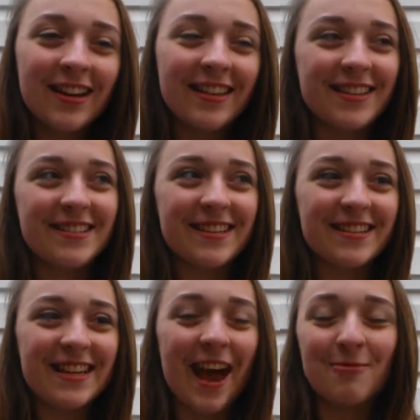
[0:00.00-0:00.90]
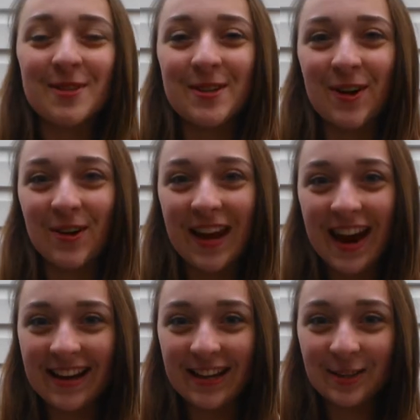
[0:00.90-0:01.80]
This is Captain
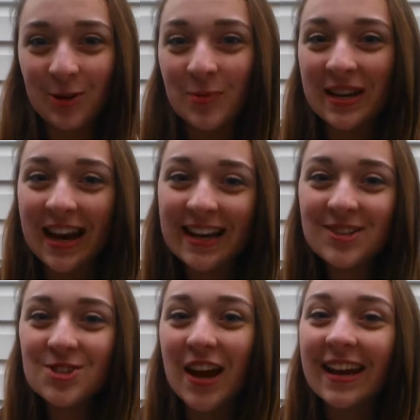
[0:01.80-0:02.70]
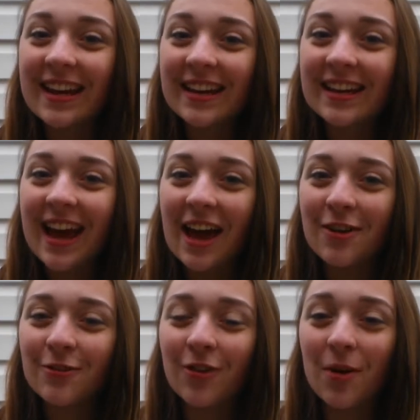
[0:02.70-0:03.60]
Arcadia Luminite checking in
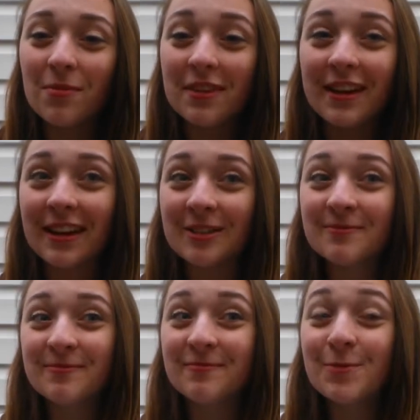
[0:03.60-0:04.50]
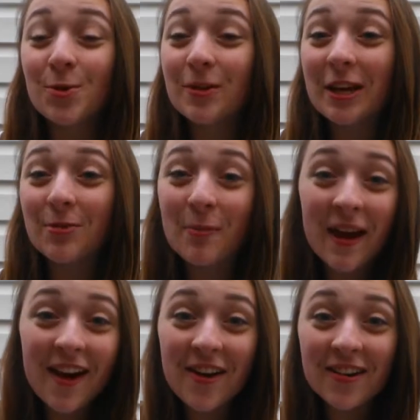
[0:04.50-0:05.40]
again from the newly
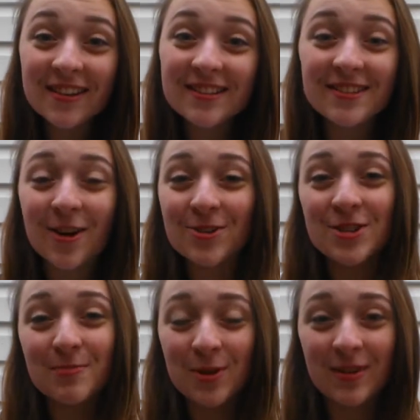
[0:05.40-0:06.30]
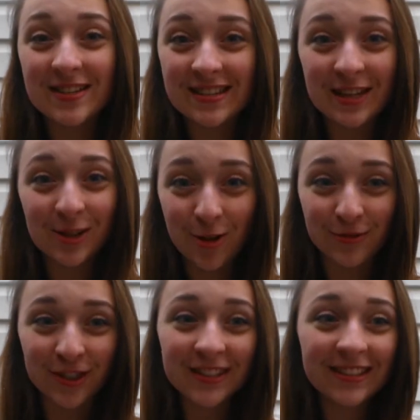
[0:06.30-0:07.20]
repaired Starship USC
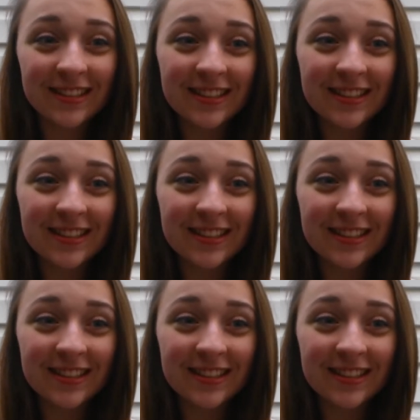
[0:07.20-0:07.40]
Clover.